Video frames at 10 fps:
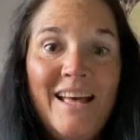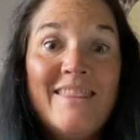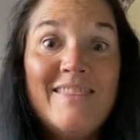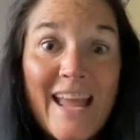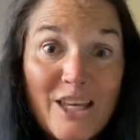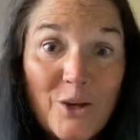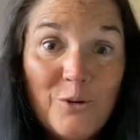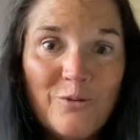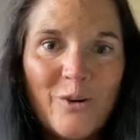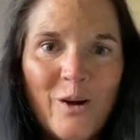Thank
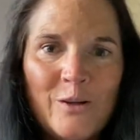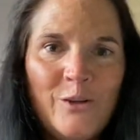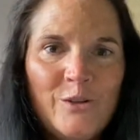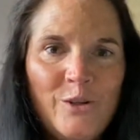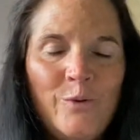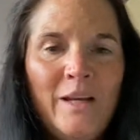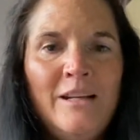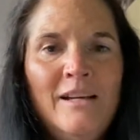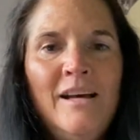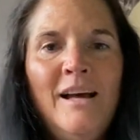you for all you're
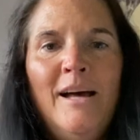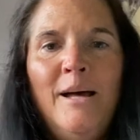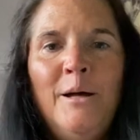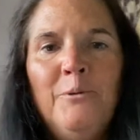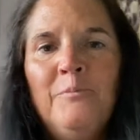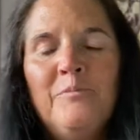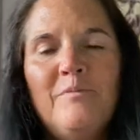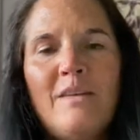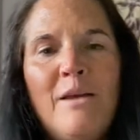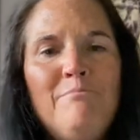doing.
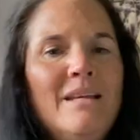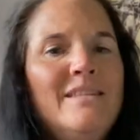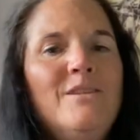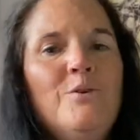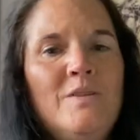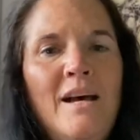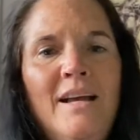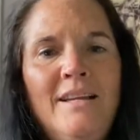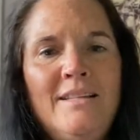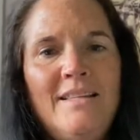I miss those
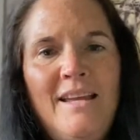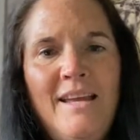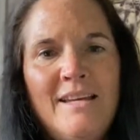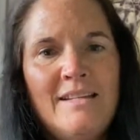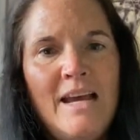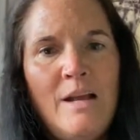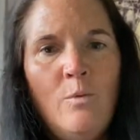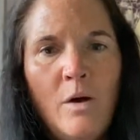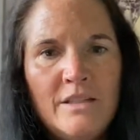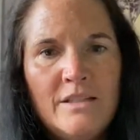guys, and I
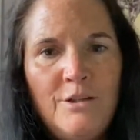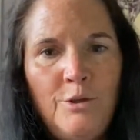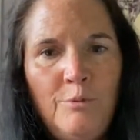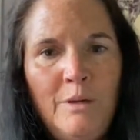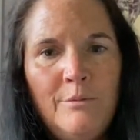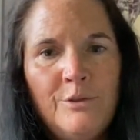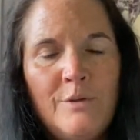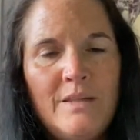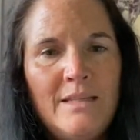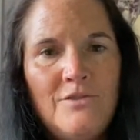want to be able to
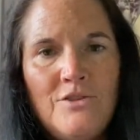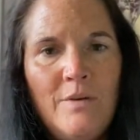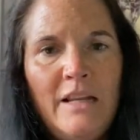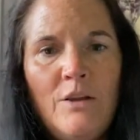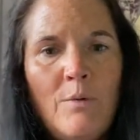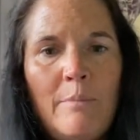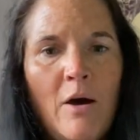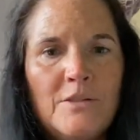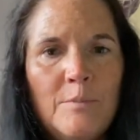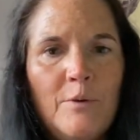assist you in any way
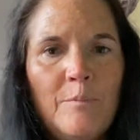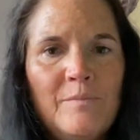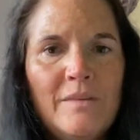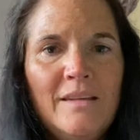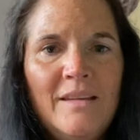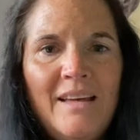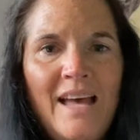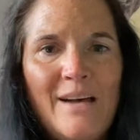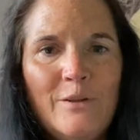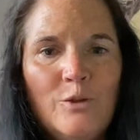possible.
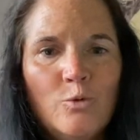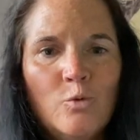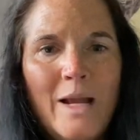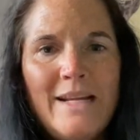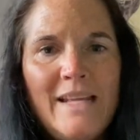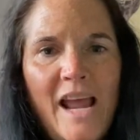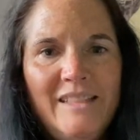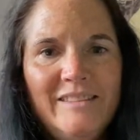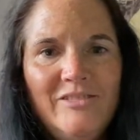Have a great day.